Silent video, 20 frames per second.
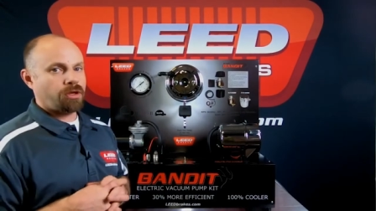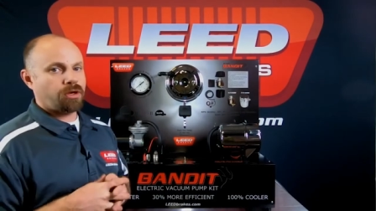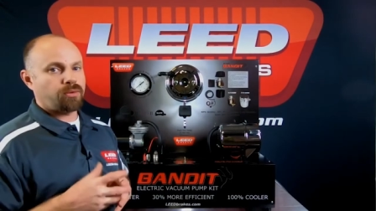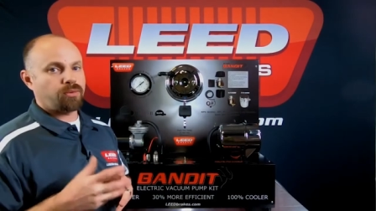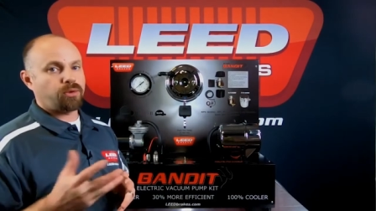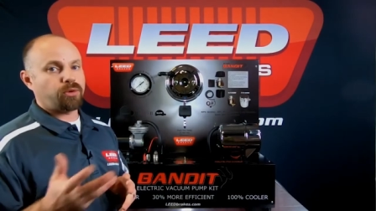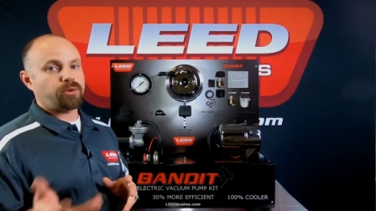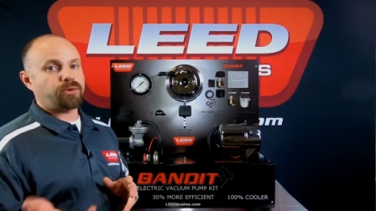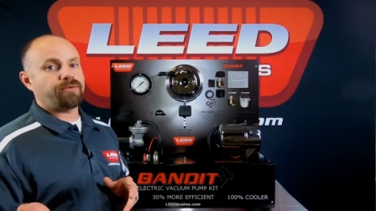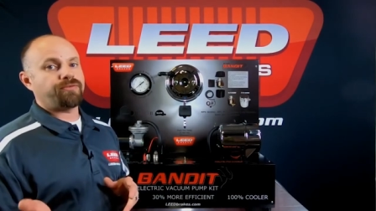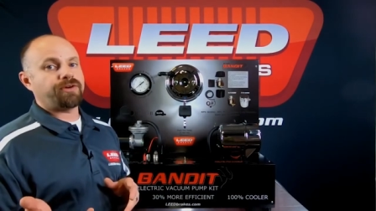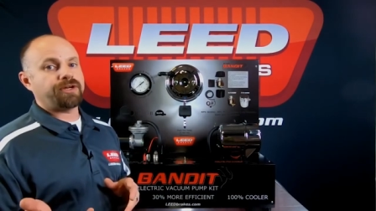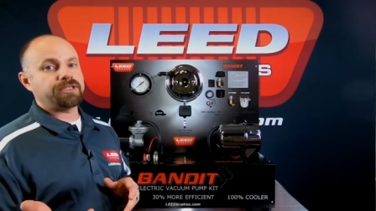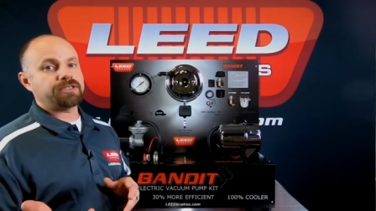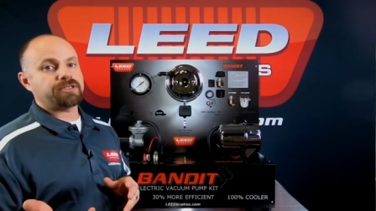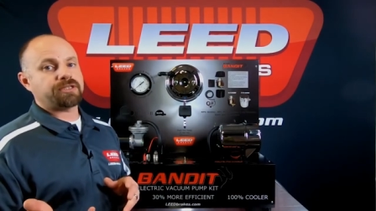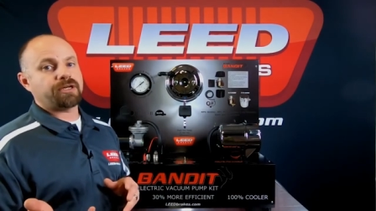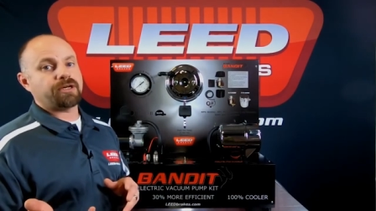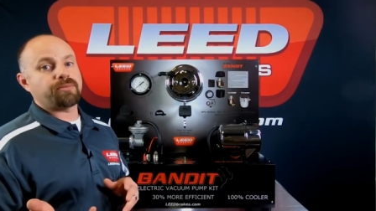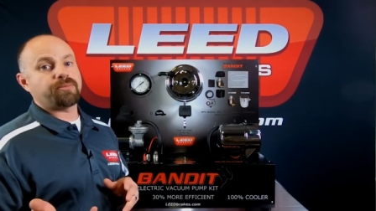The Rotary Vane
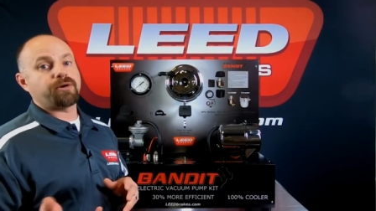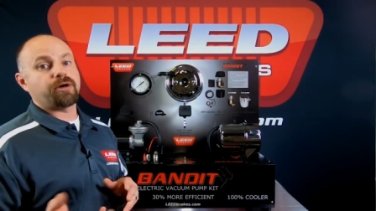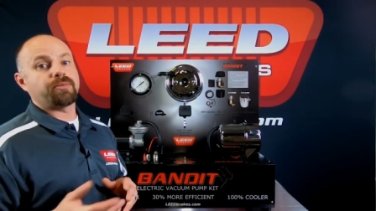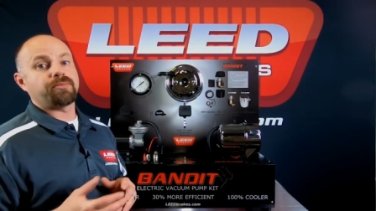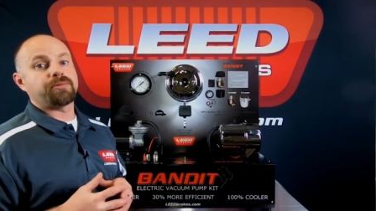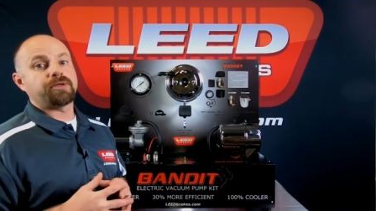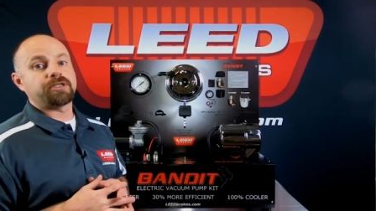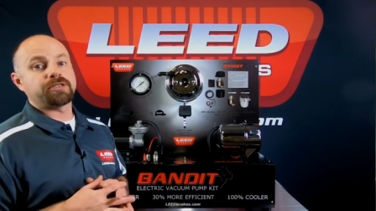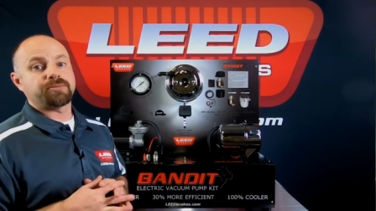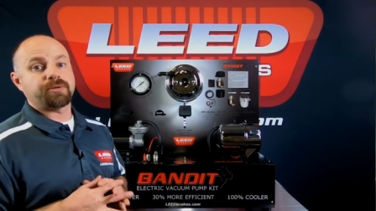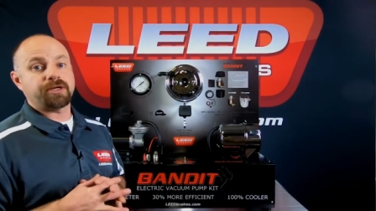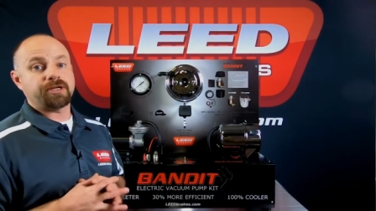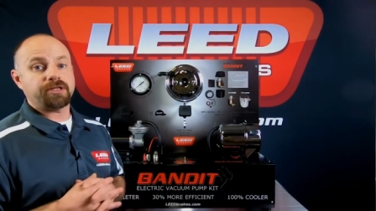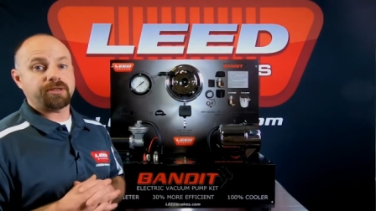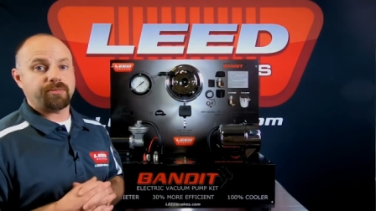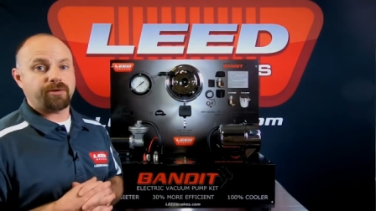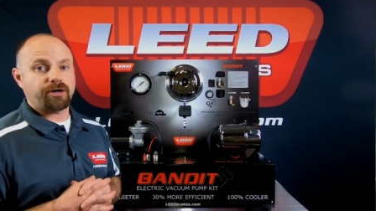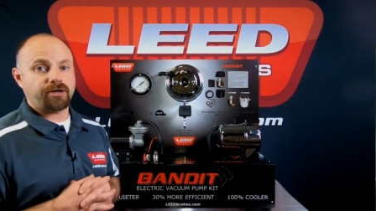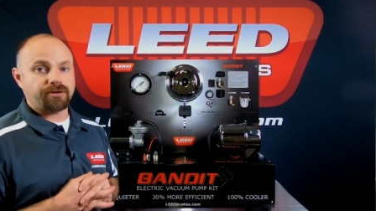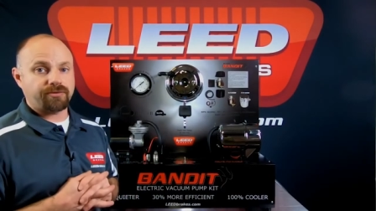Style Pump has been in
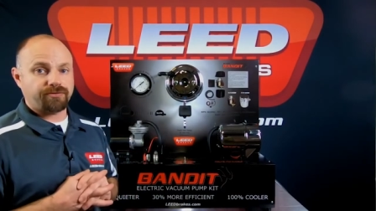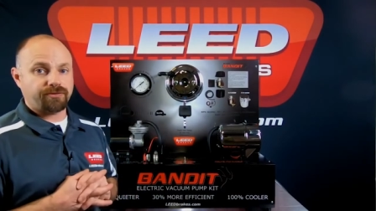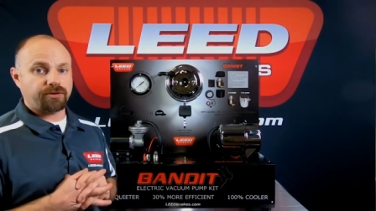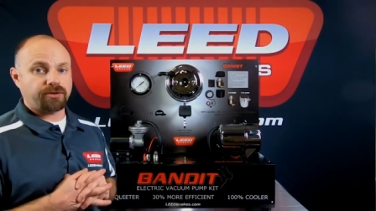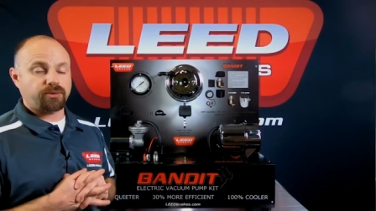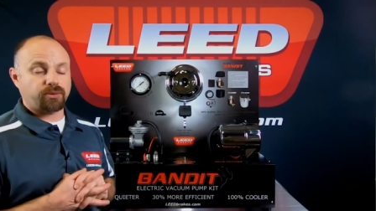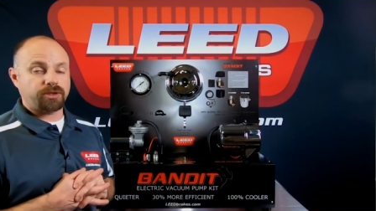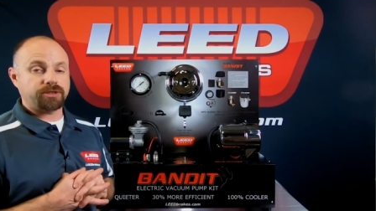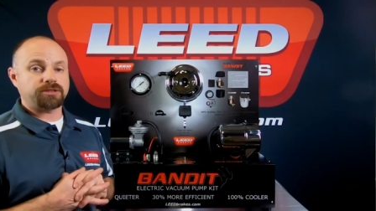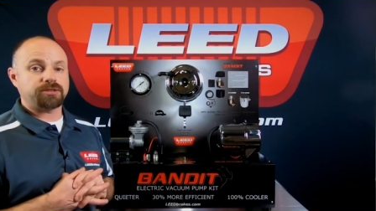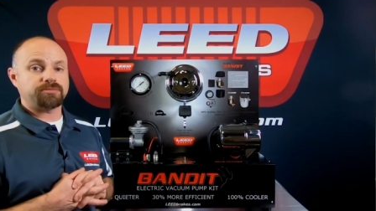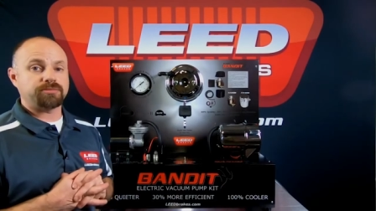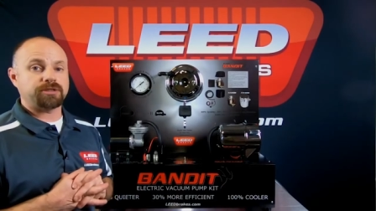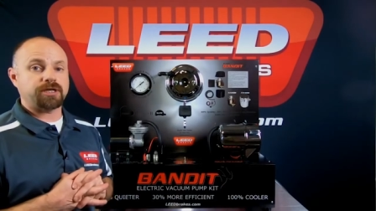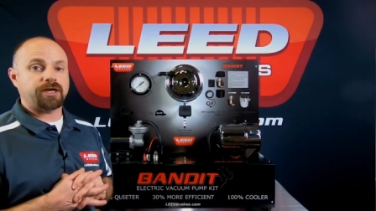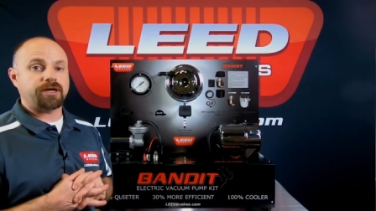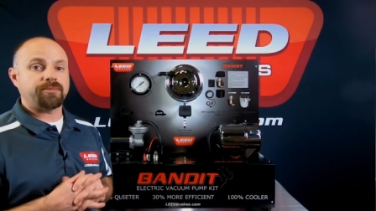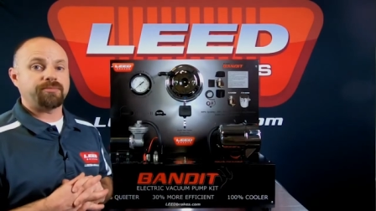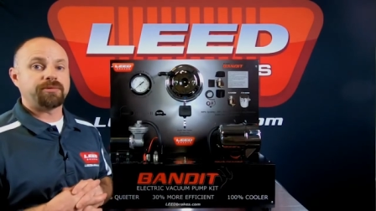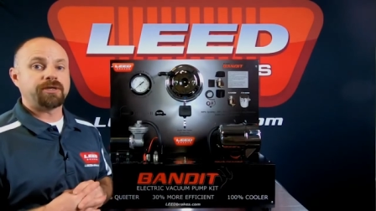the market for quite some
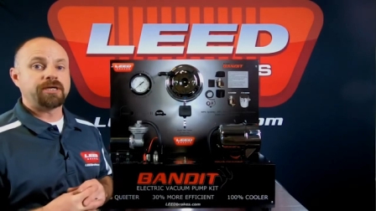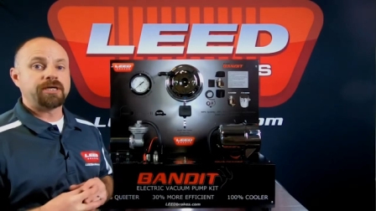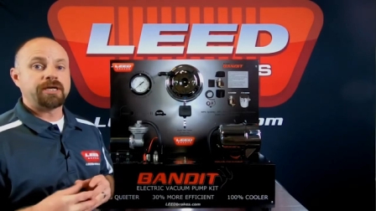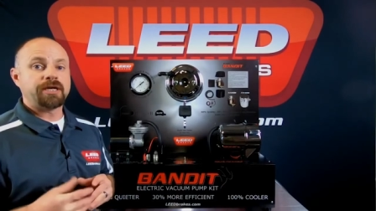time